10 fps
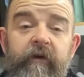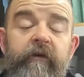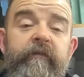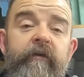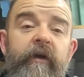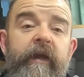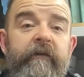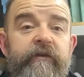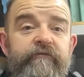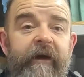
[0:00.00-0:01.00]
or if you've got a
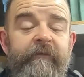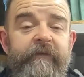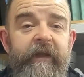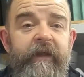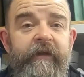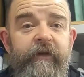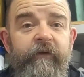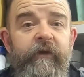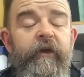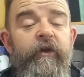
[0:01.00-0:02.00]
garage round near
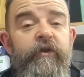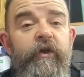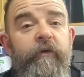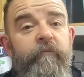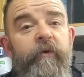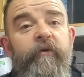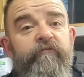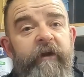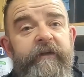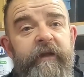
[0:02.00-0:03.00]
you, you can put
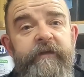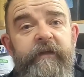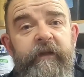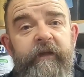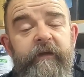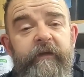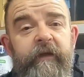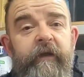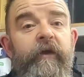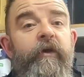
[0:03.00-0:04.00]
red diesel in it.
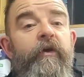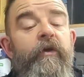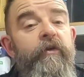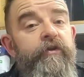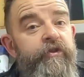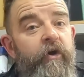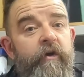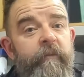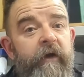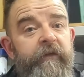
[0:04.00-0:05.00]
There's
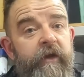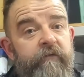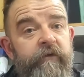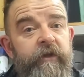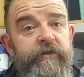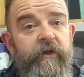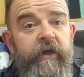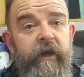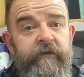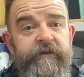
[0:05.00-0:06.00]
talk about that you can run these on
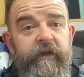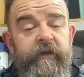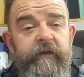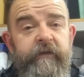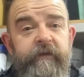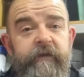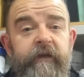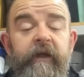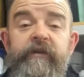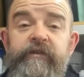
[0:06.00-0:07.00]
kerosene,
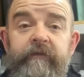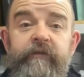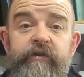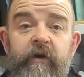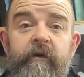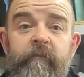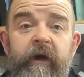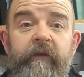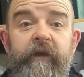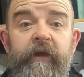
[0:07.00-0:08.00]
and there's even talk
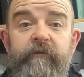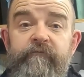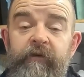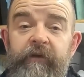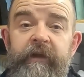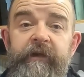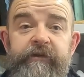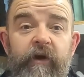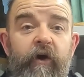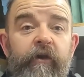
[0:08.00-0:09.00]
about that you can run
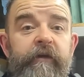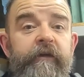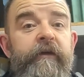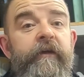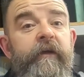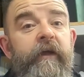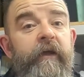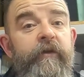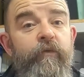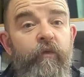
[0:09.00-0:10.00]
these on
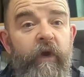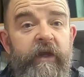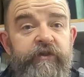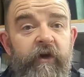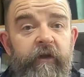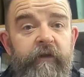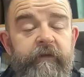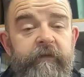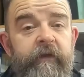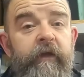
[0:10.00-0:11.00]
waste oil.
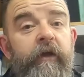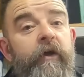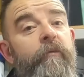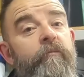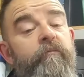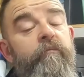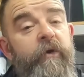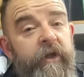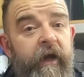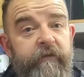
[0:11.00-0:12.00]

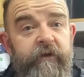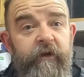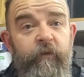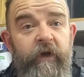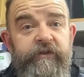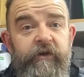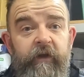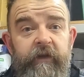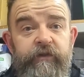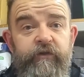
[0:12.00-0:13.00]
But you can't run it on waste
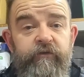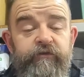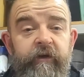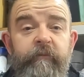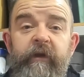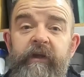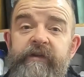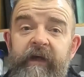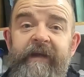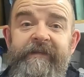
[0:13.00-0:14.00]
oil in this country
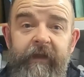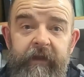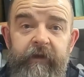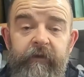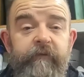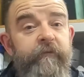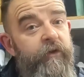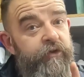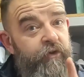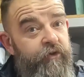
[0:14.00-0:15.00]
because that is illegal,
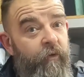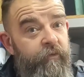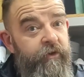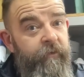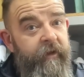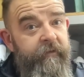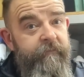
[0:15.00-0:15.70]
so don't do it.